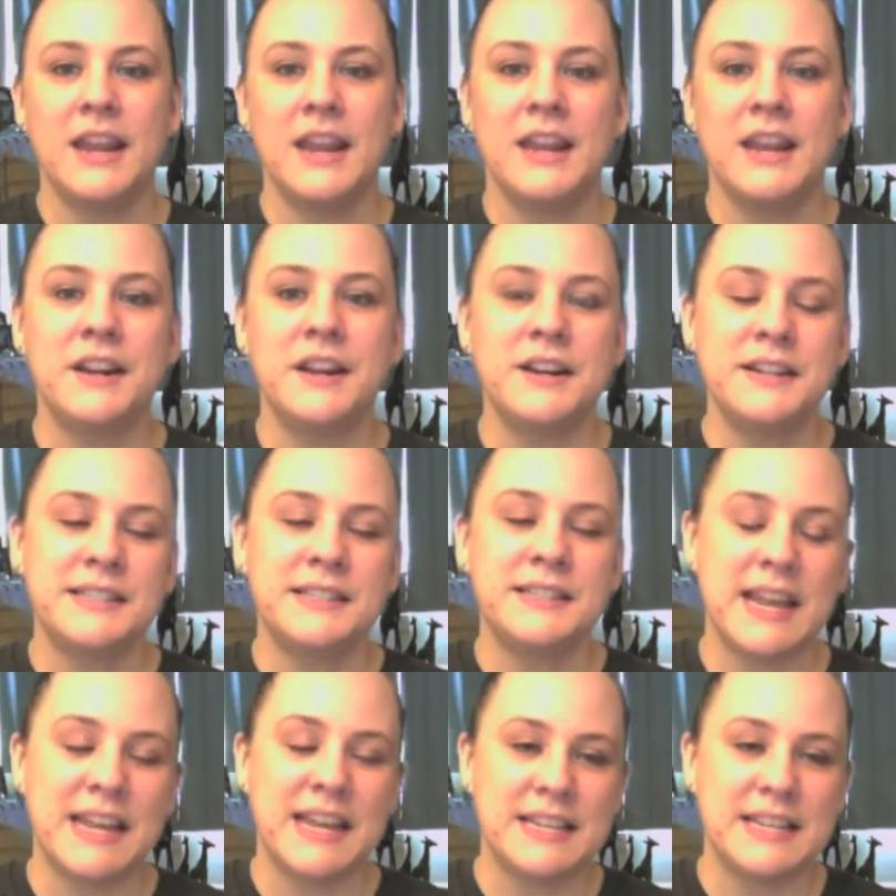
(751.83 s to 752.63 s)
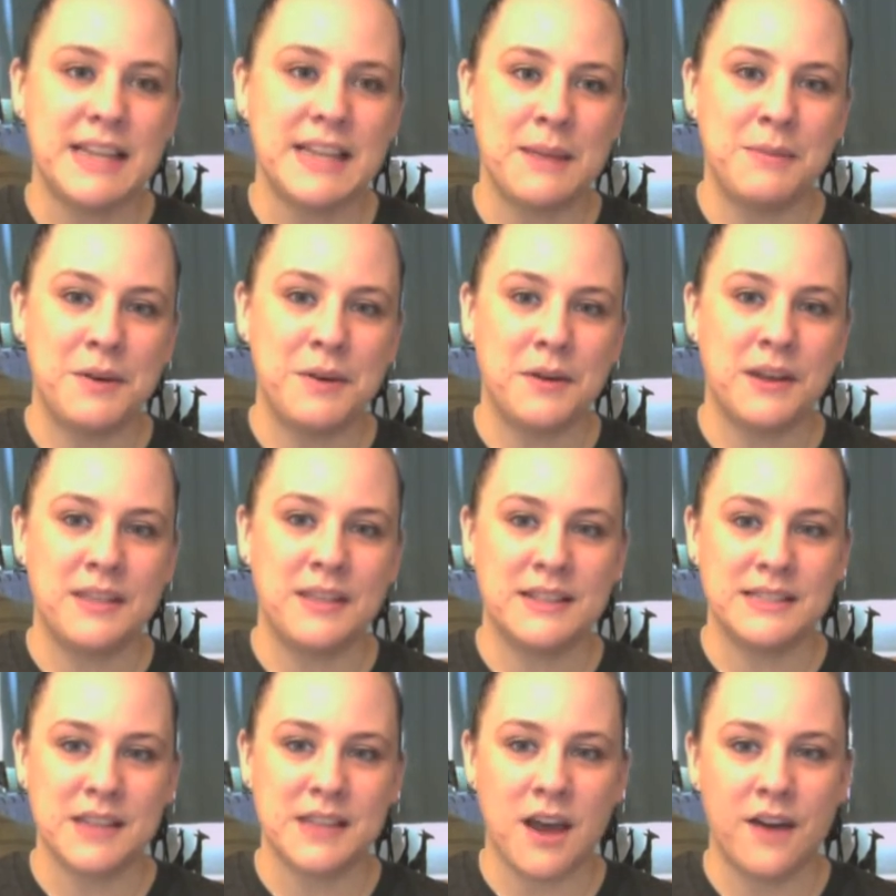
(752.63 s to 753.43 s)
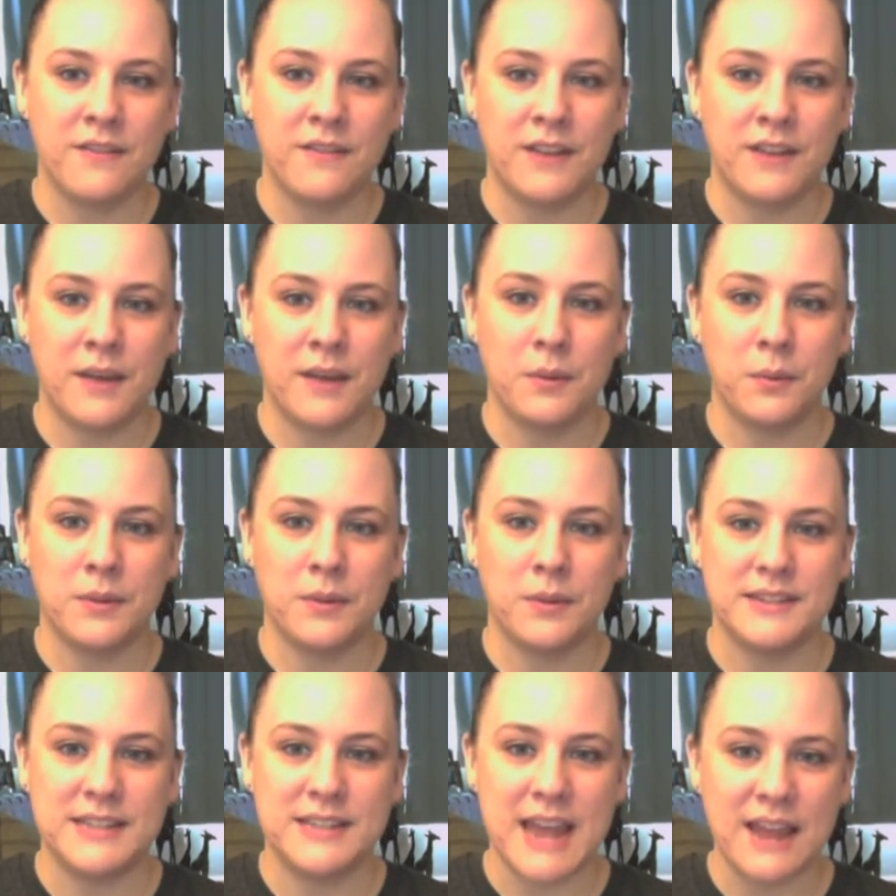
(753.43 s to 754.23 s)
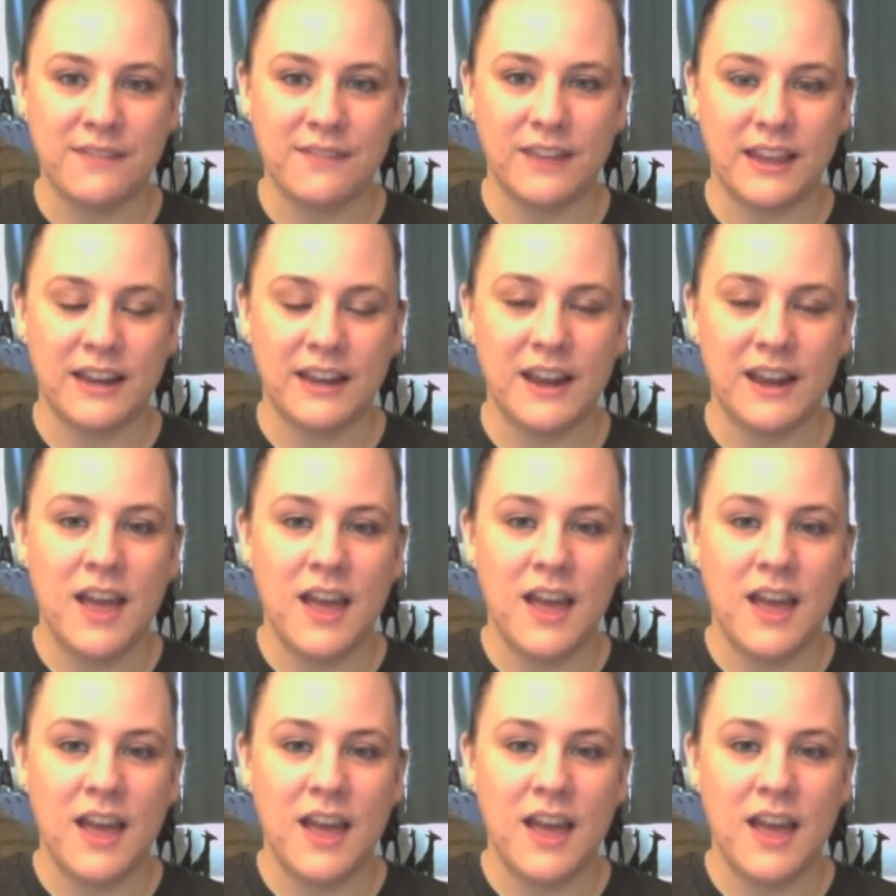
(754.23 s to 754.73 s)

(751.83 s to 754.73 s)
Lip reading: Here in 2 Samuel, in this covenant with David,